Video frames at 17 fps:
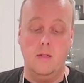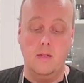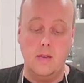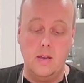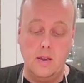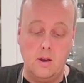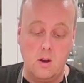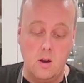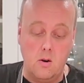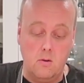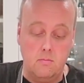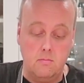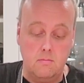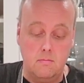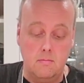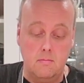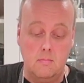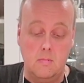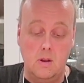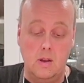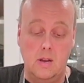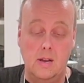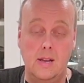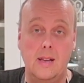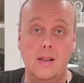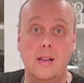There you go.
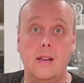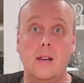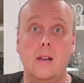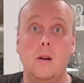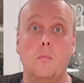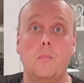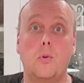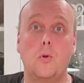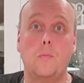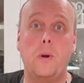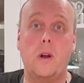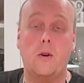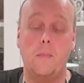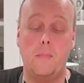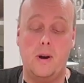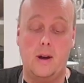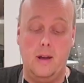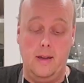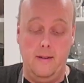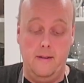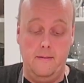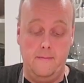Blueberry pie,